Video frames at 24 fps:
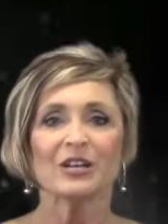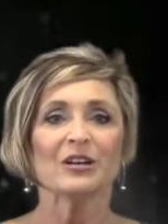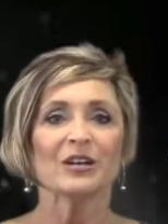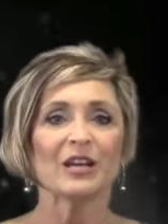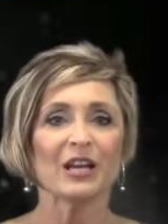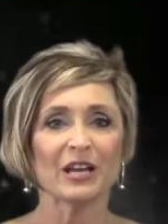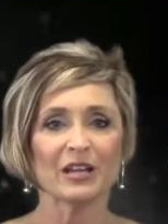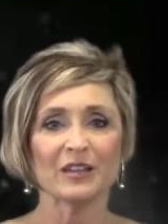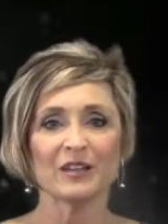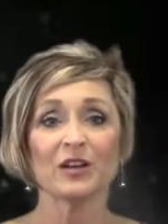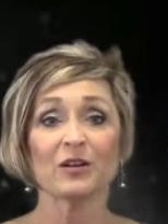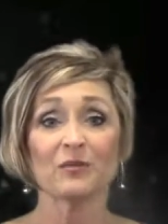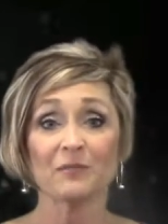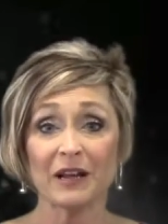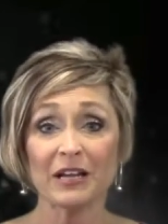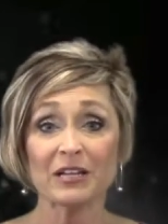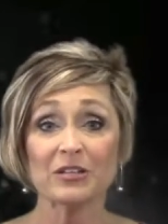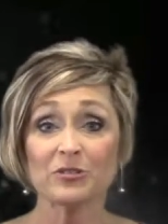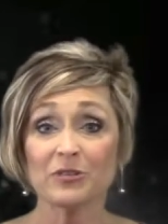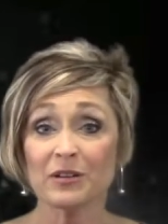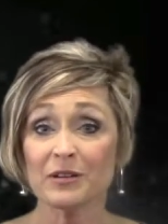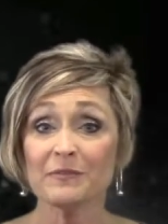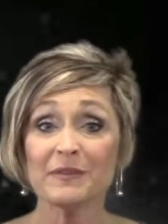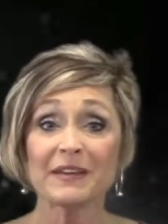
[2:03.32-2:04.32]
in their
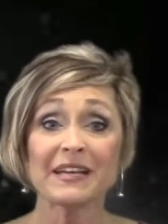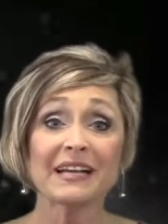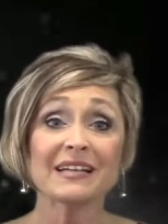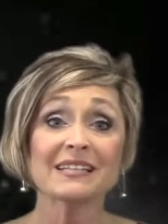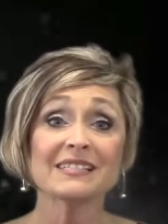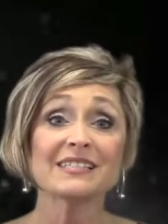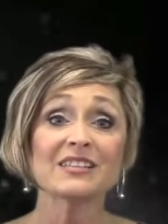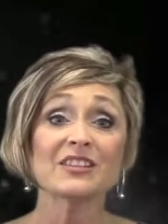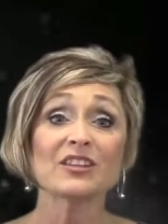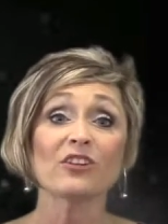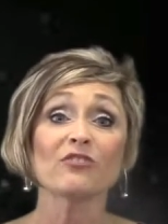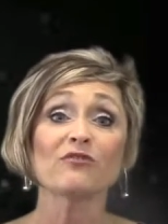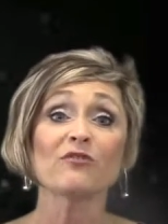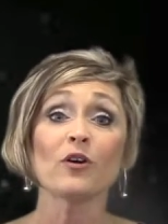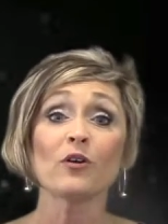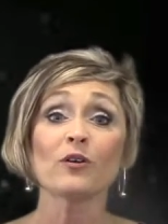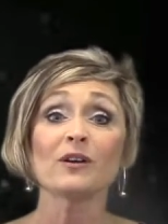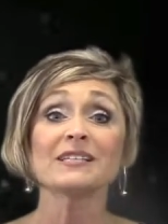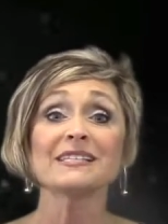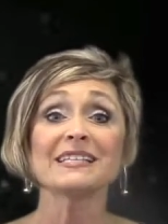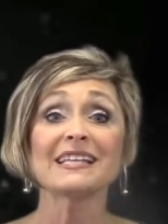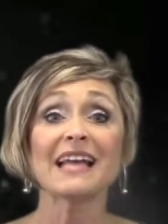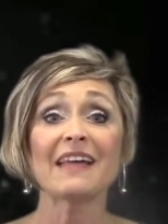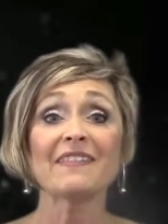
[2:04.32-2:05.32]
mentoring because they're
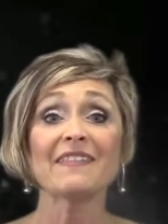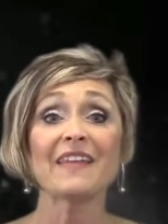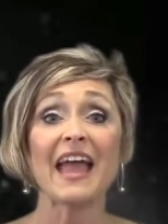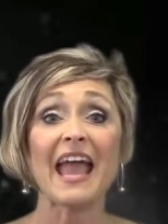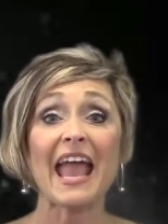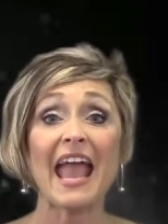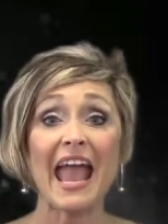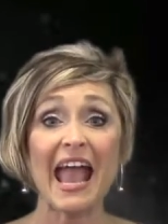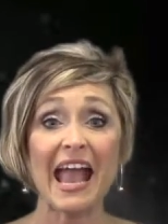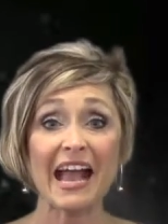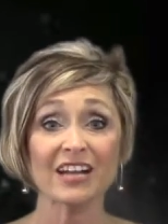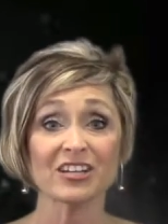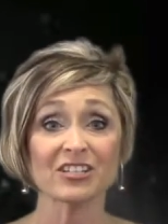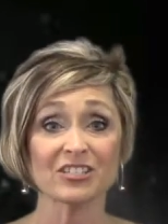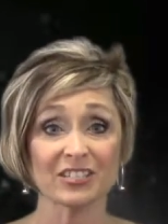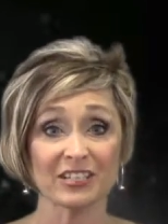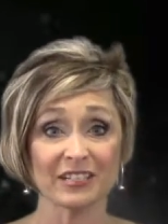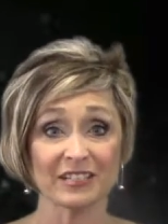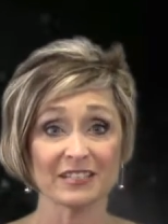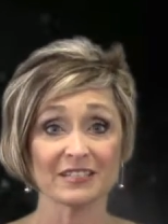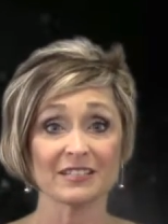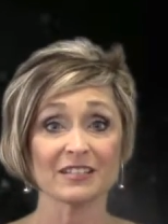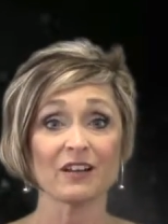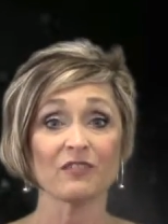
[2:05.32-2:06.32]
focusing on the
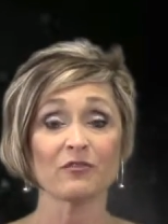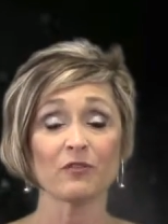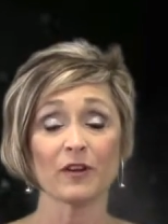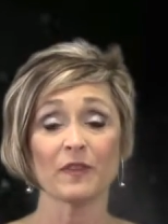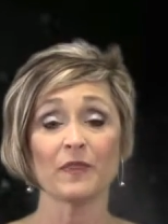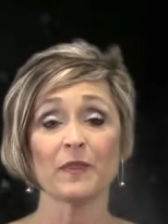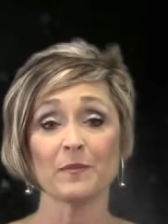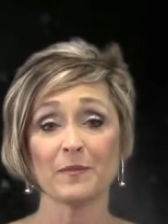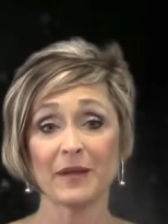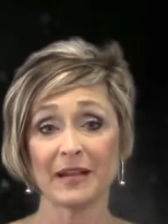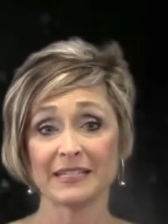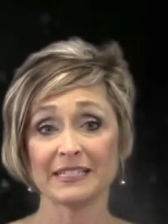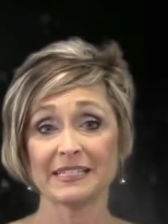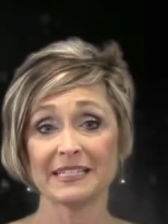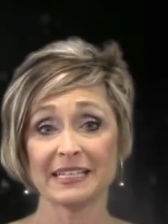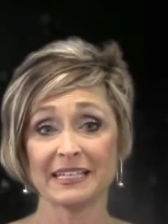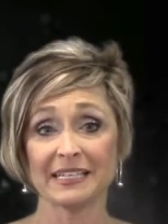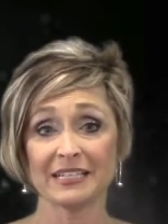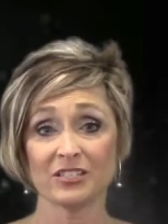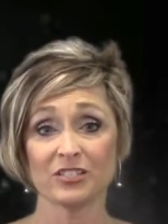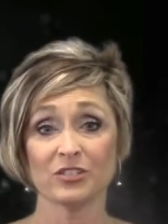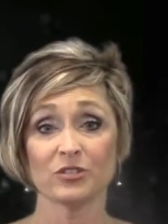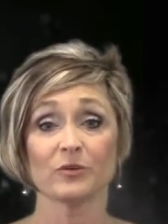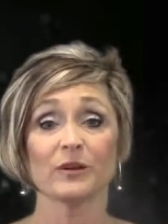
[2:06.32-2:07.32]
actions of what the
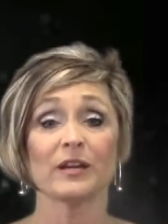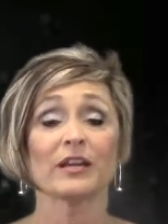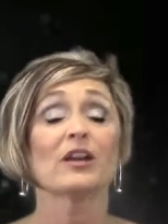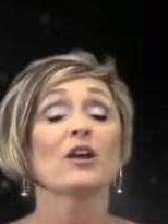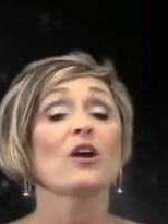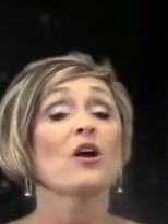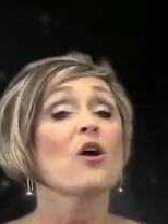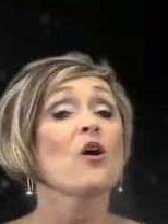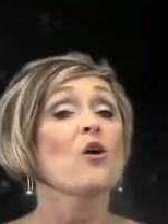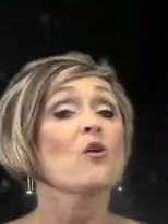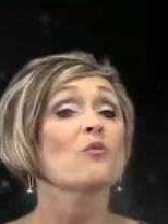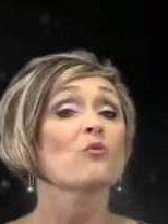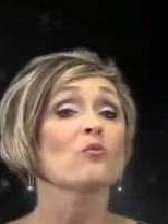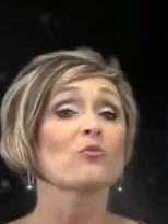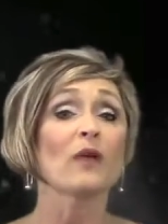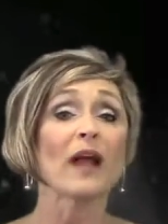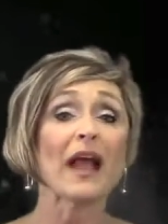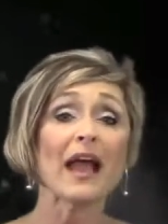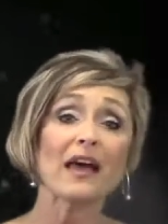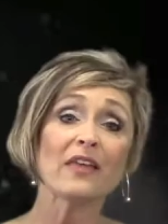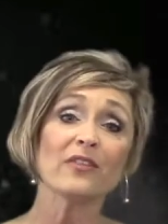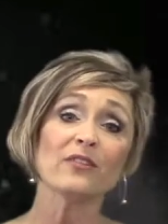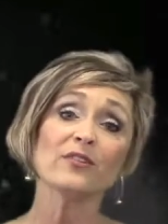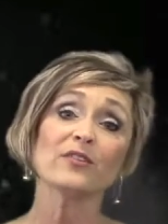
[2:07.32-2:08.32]
mentee is doing
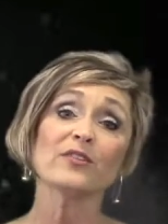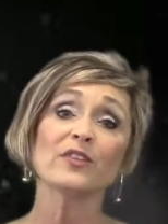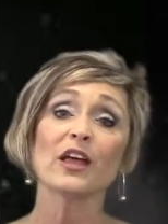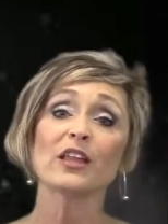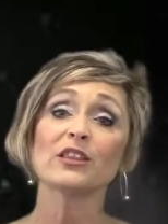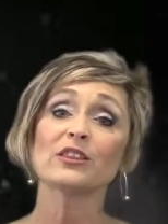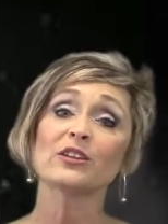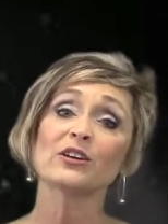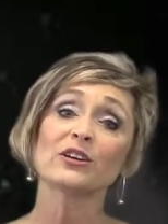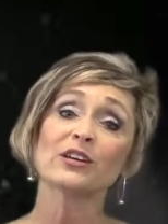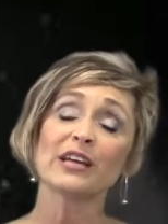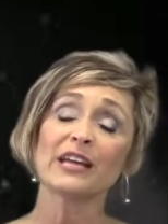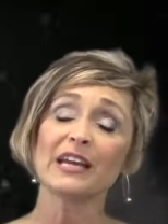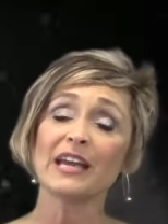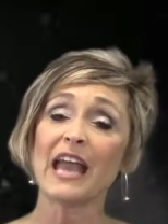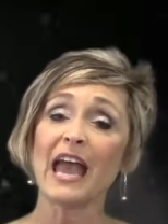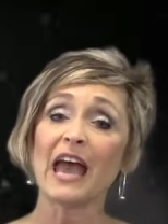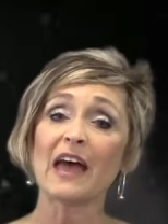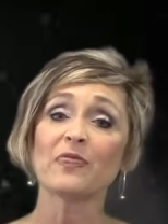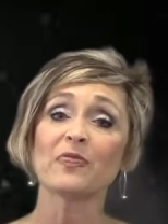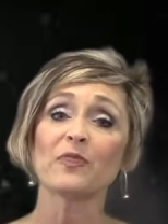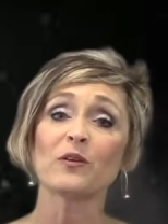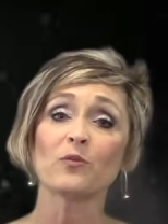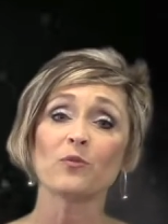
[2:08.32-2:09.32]
rather than looking
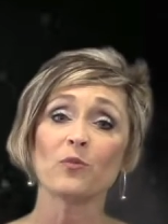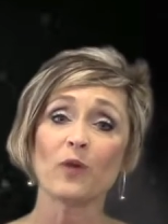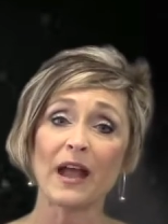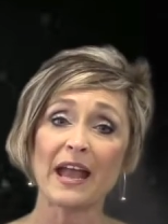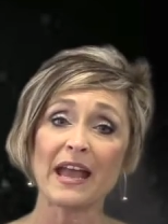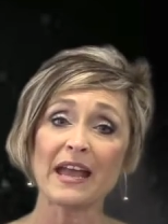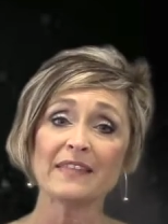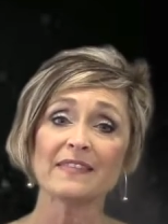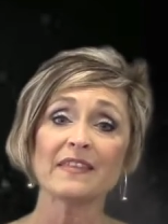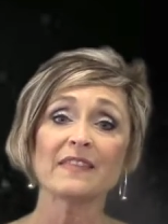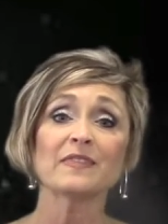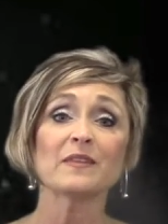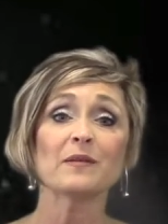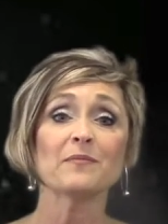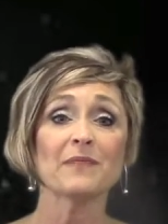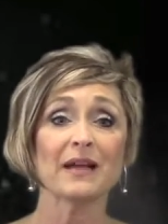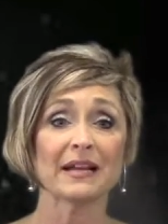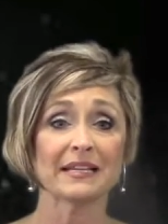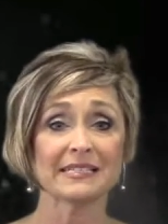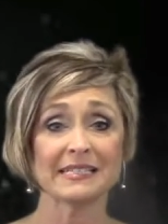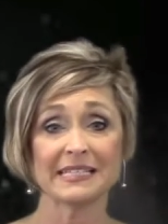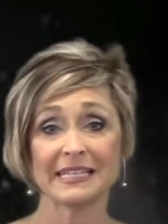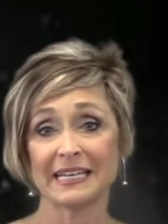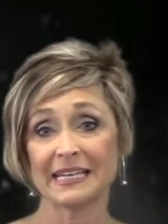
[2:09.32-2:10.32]
at the way that the
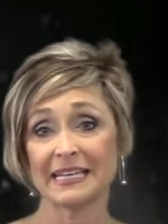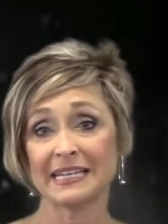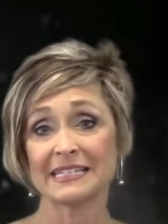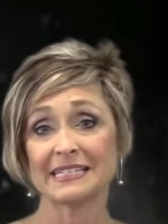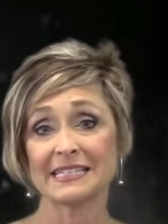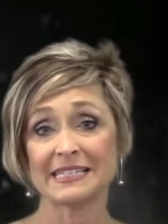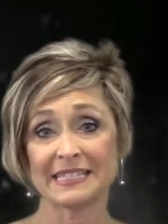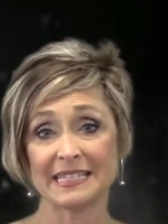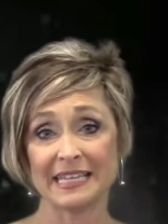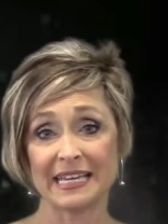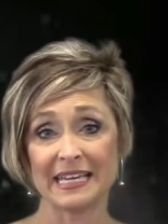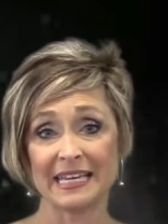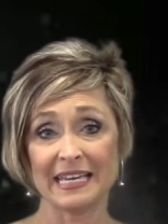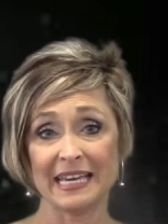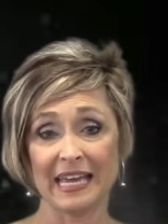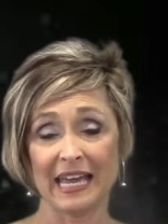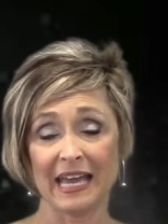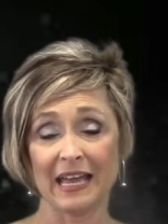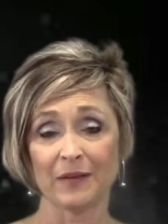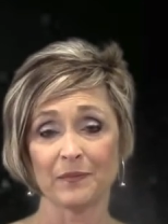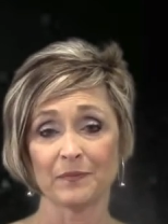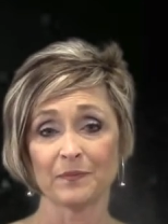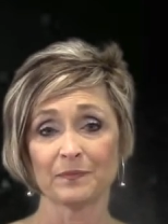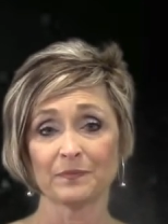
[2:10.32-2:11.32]
mentee is
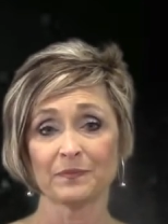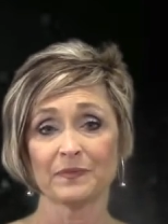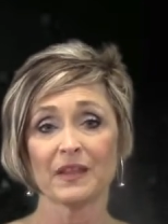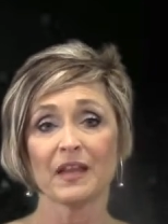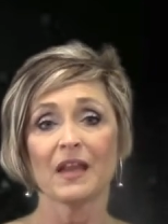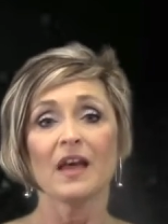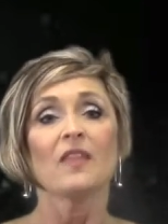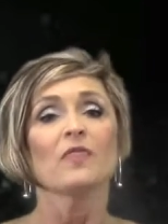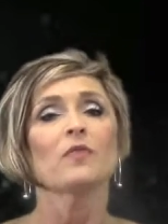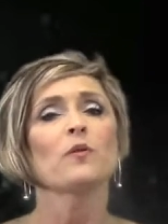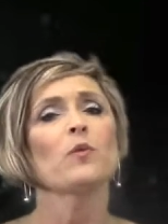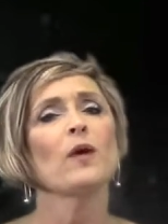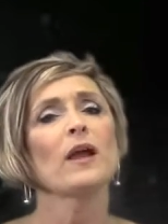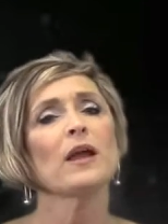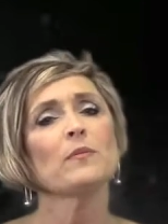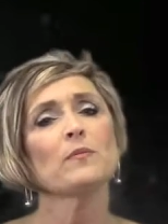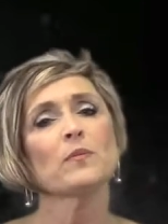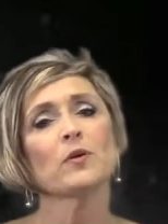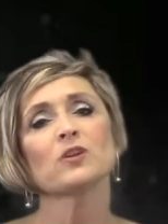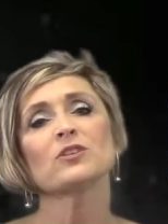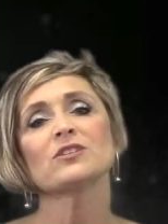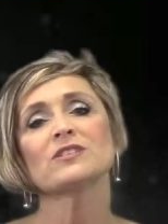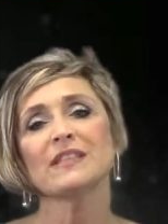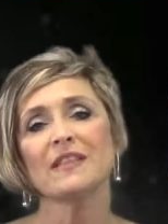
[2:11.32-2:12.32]
thinking. The way a
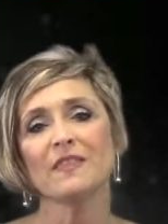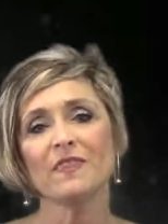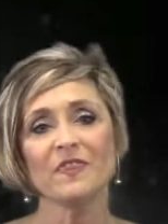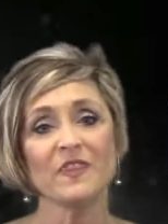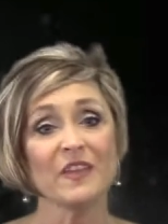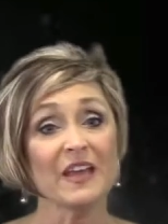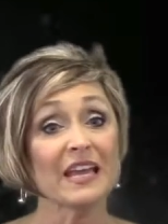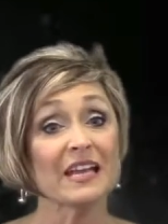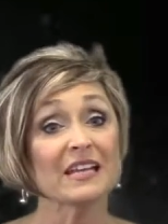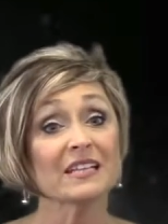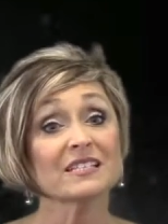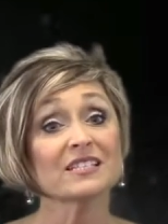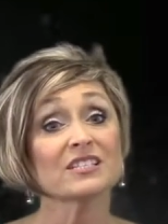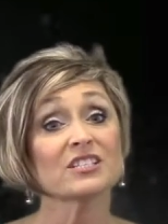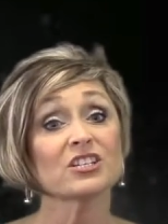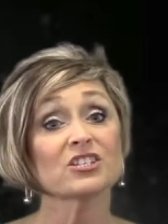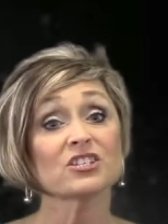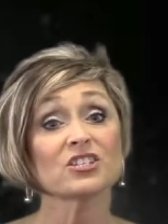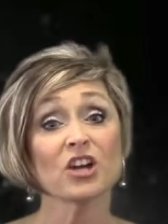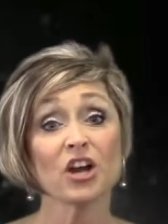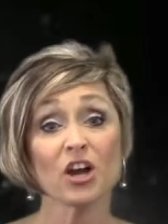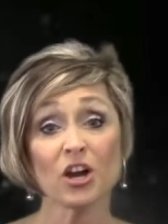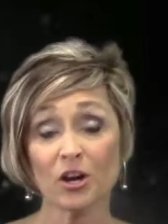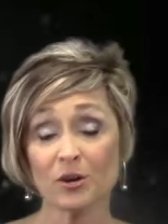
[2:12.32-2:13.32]
person thinks
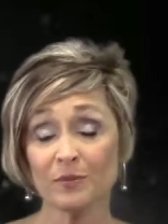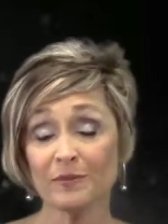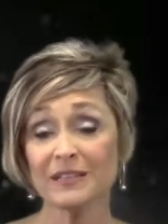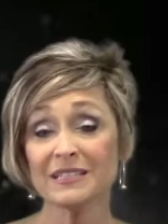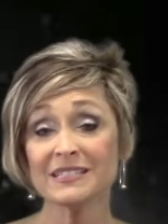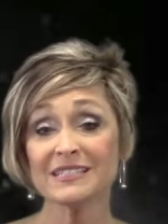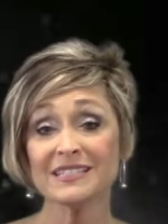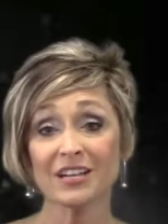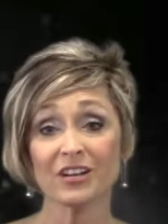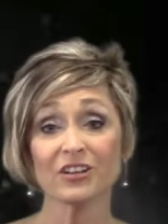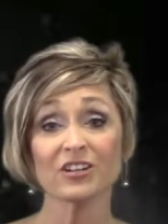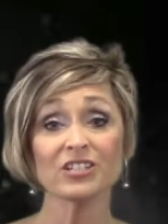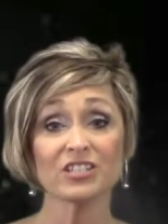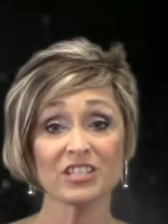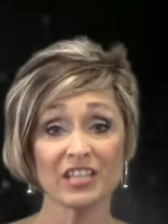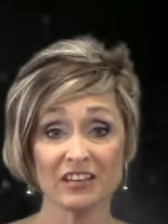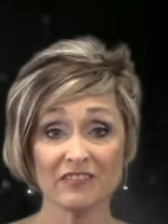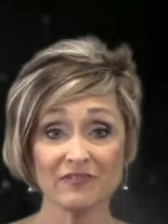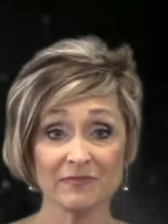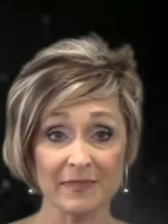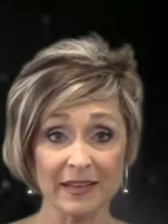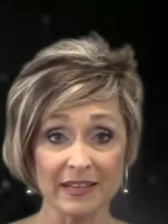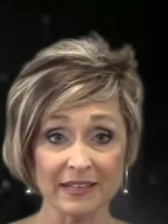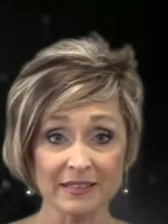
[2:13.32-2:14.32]
determines their
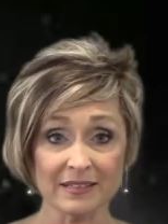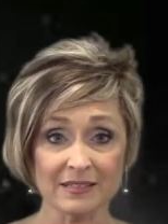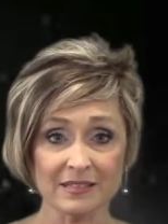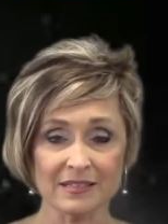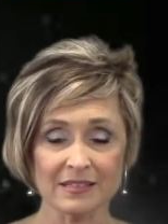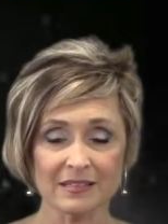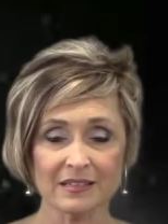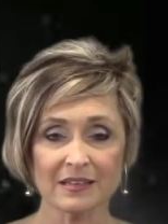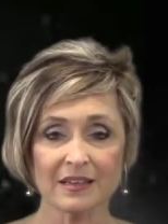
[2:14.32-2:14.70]
achievements.